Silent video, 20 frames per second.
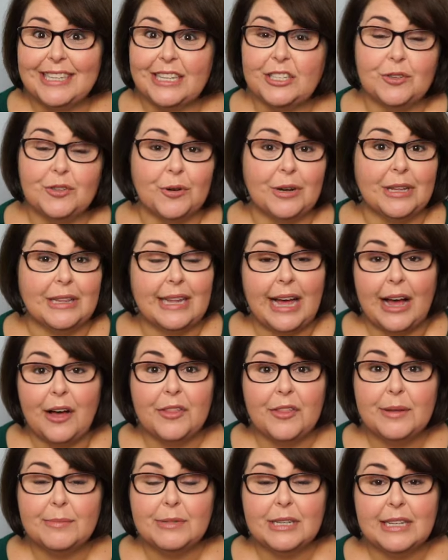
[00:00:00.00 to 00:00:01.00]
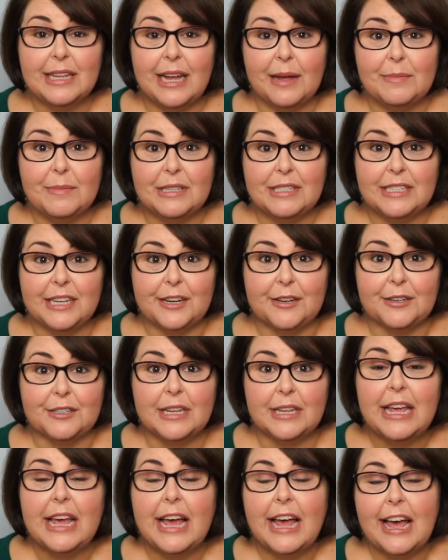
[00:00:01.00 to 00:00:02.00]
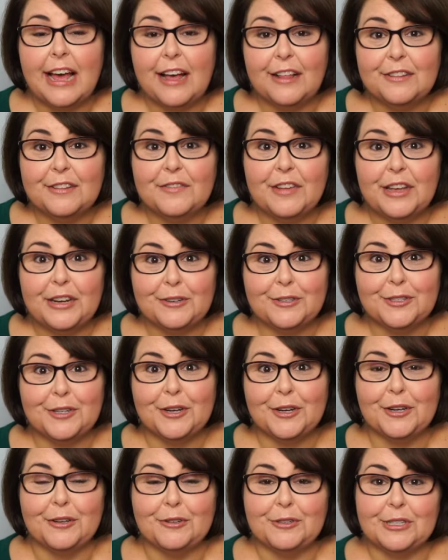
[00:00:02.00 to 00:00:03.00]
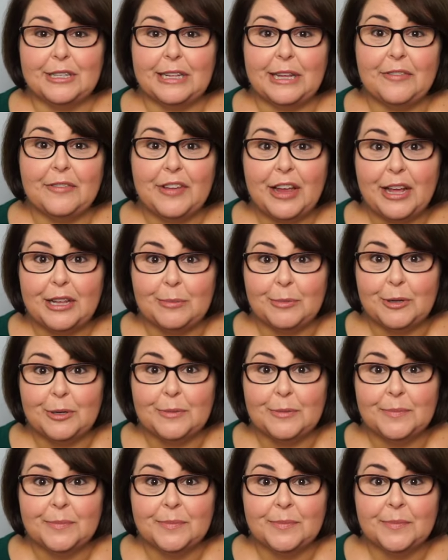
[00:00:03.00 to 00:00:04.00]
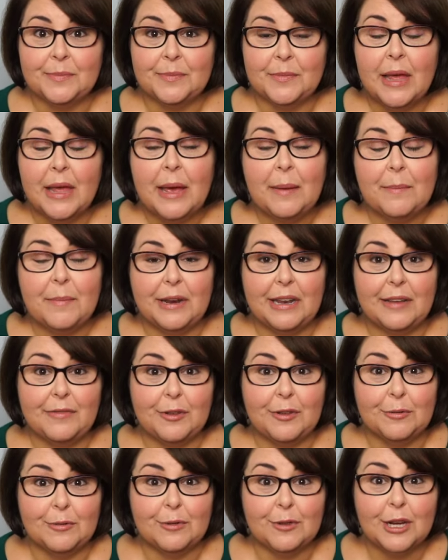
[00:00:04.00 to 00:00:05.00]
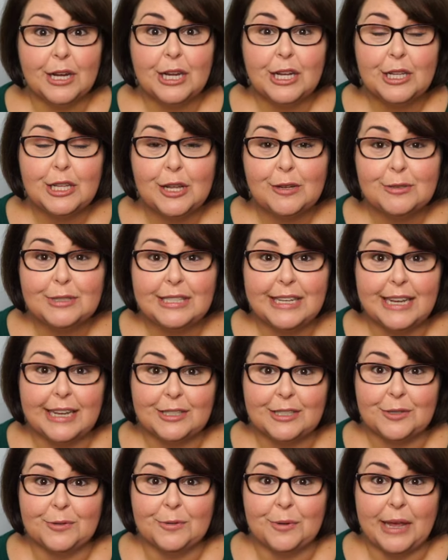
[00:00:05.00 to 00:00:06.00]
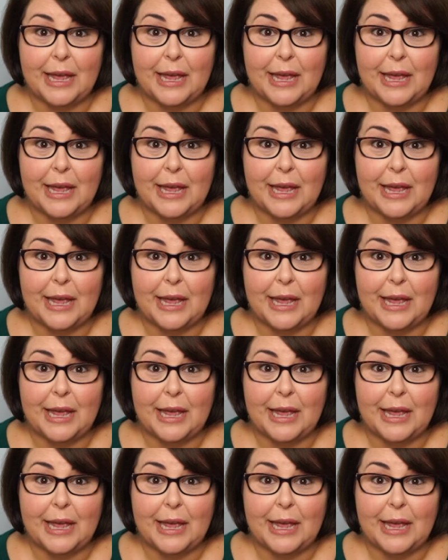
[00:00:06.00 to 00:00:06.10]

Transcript: that don't allow them to climb the stairs, elevators are usually available. But if you look closely at school